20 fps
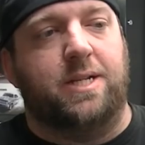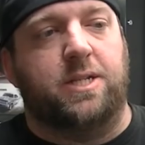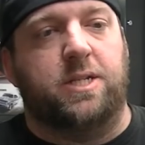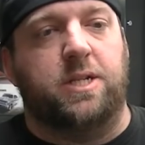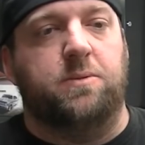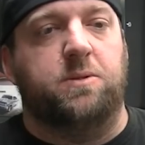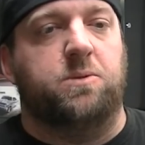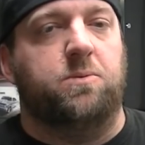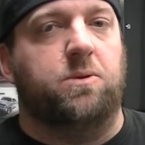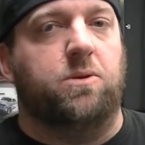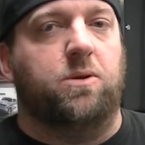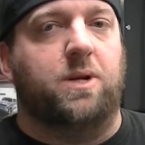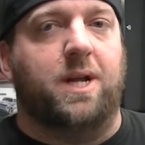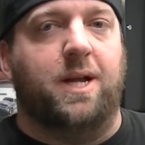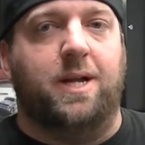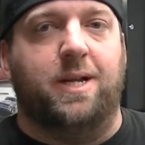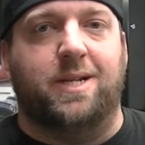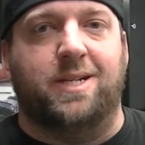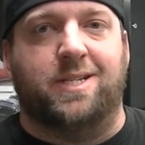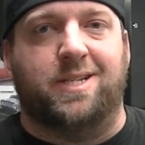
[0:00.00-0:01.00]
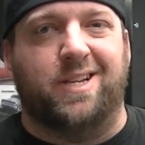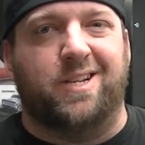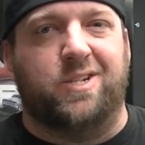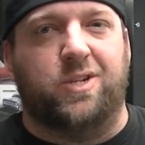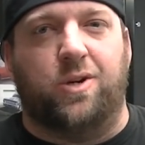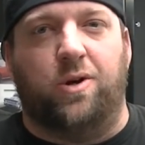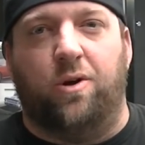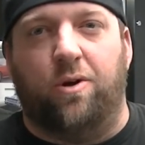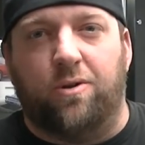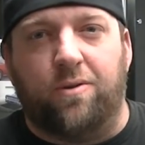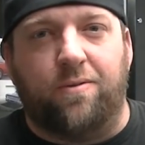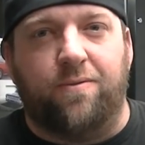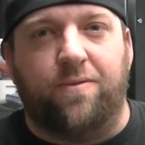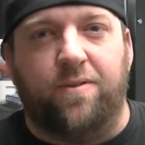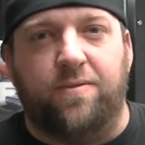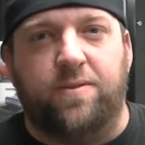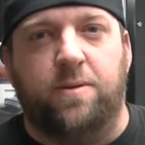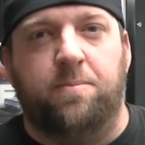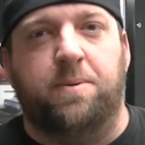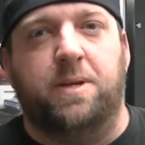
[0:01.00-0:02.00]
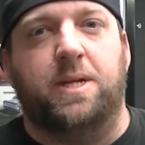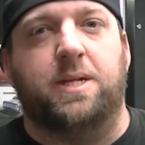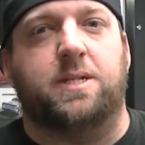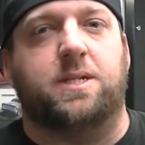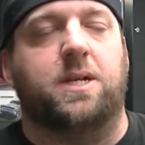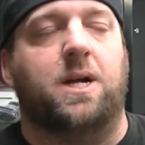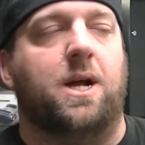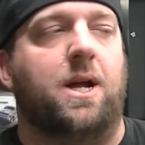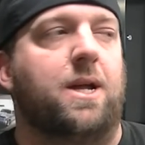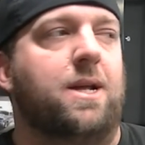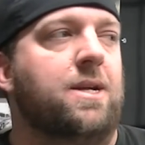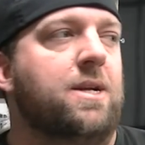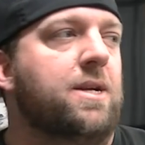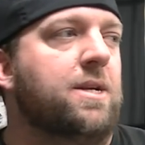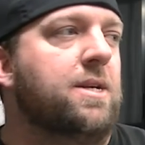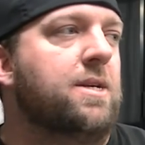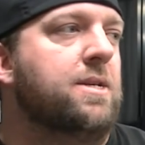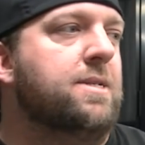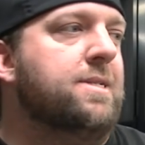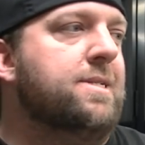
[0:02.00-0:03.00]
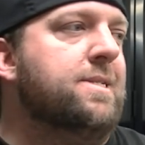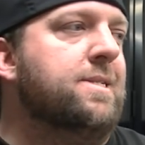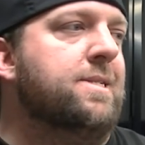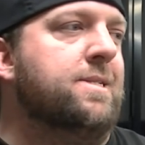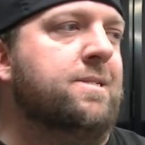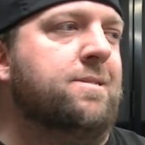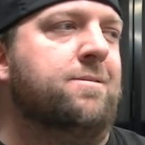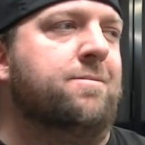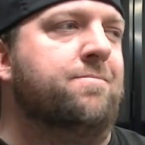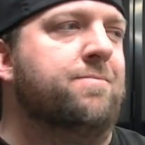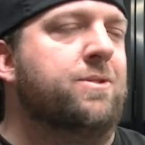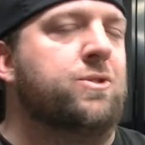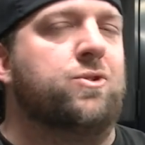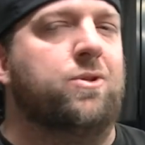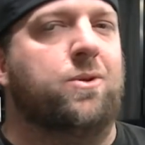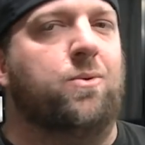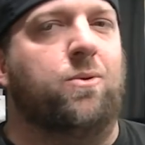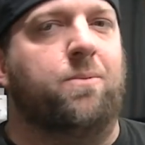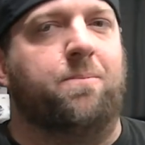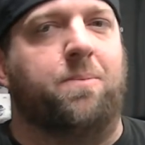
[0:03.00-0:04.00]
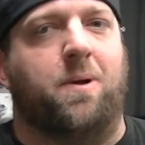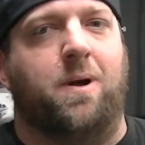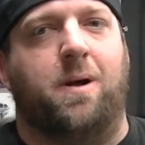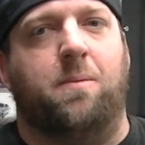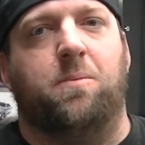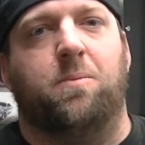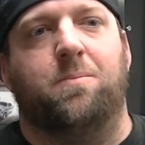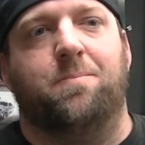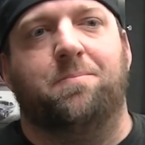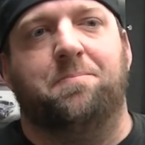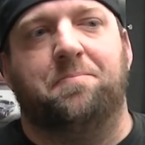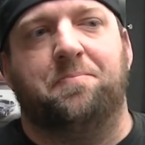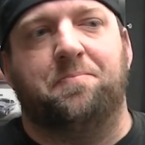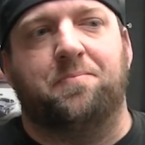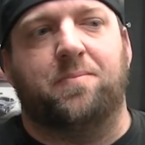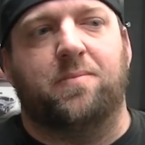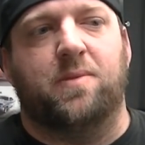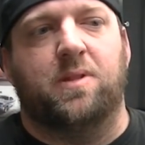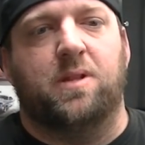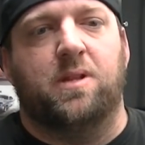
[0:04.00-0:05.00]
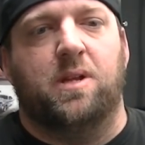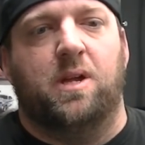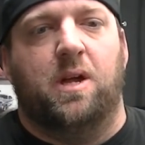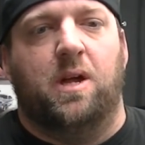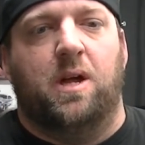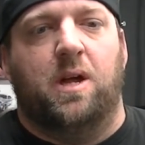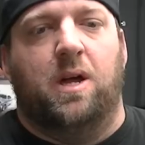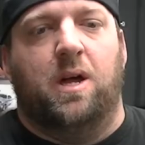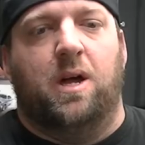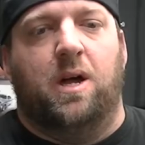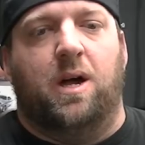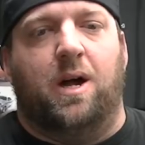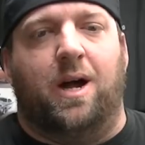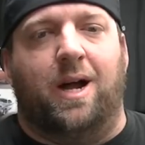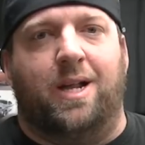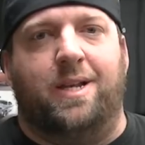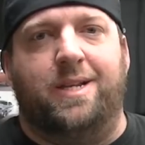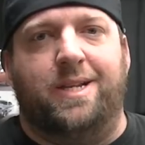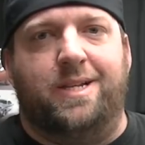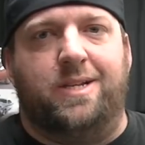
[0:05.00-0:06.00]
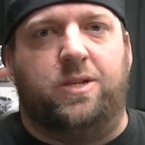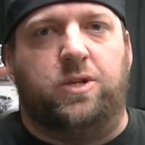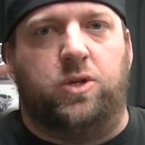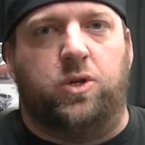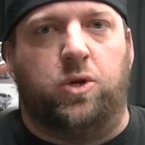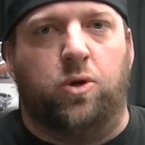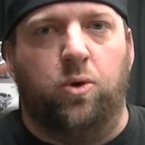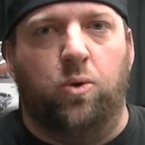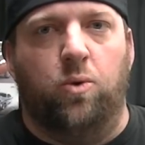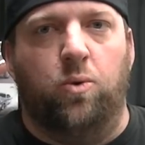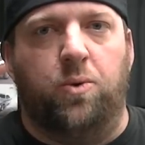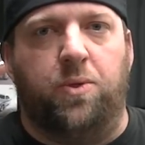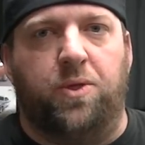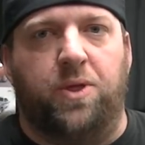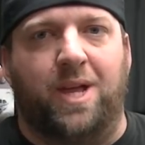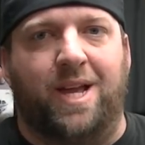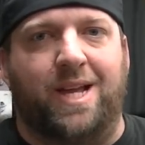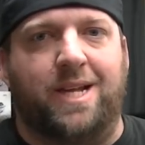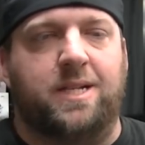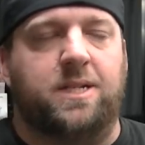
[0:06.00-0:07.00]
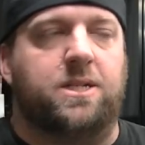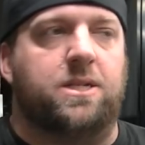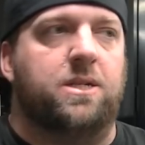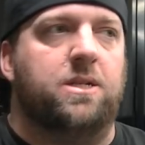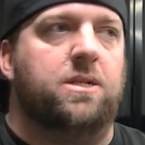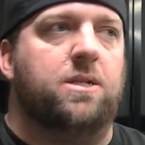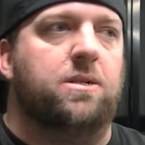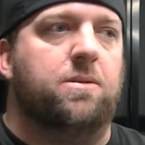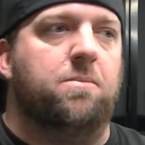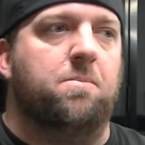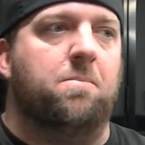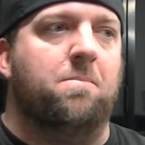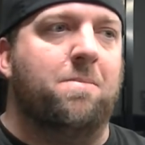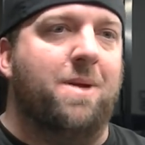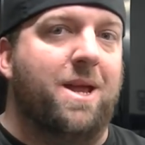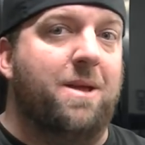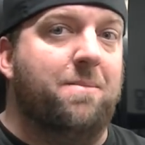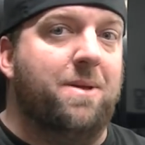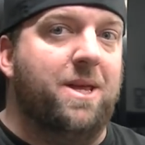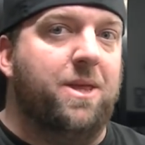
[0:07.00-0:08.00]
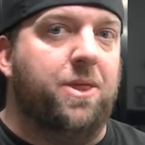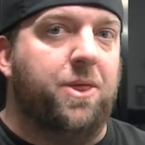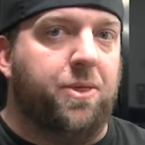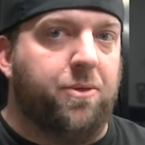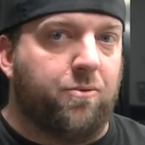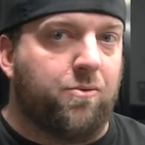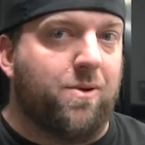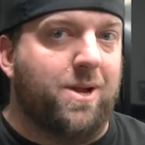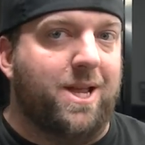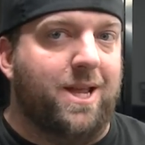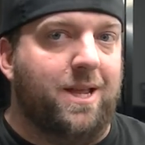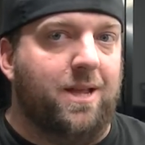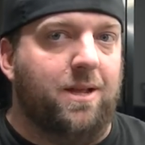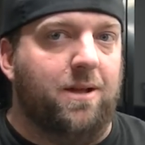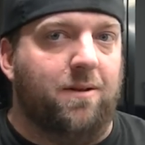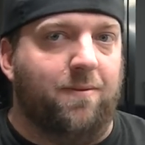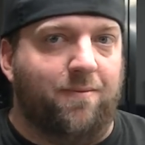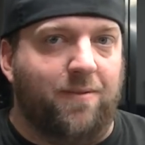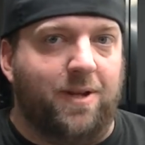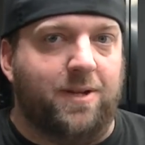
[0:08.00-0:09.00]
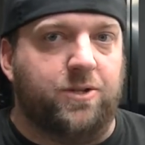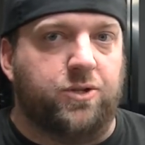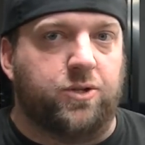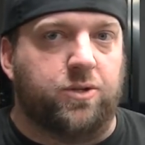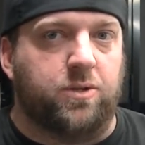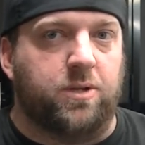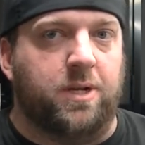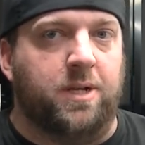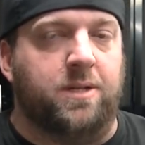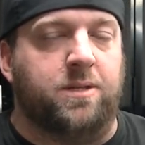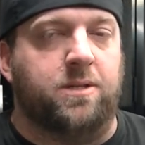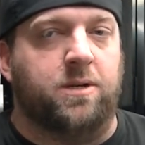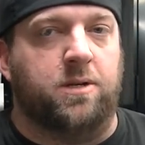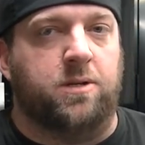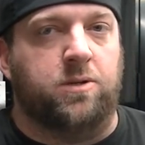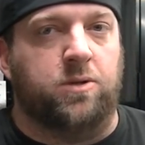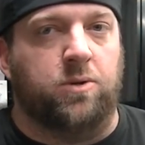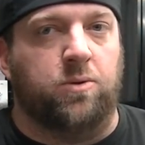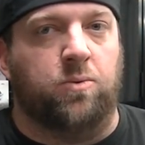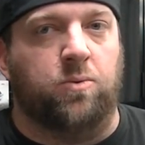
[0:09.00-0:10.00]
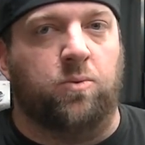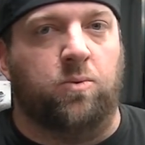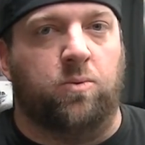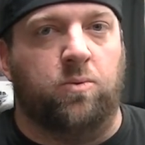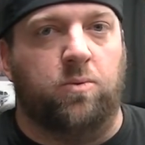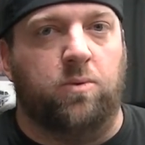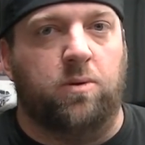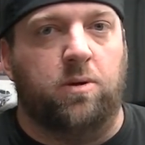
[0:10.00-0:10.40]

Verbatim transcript: it seems to be okay. It says 150 psi. There's only one problem. I need 2 things, maybe 3 eventually, to do